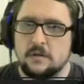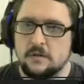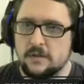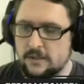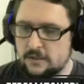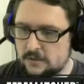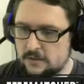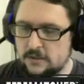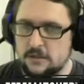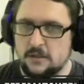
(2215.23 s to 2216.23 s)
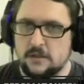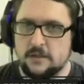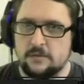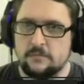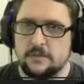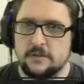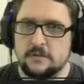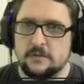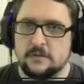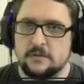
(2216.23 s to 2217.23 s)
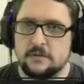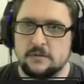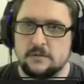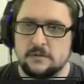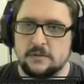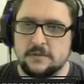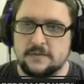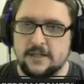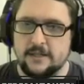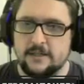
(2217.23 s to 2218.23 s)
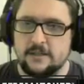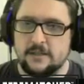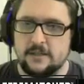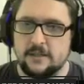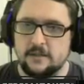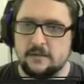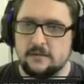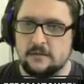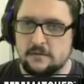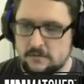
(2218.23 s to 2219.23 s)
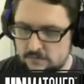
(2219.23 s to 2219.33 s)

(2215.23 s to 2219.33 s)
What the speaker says: Alright, and then I will attack again.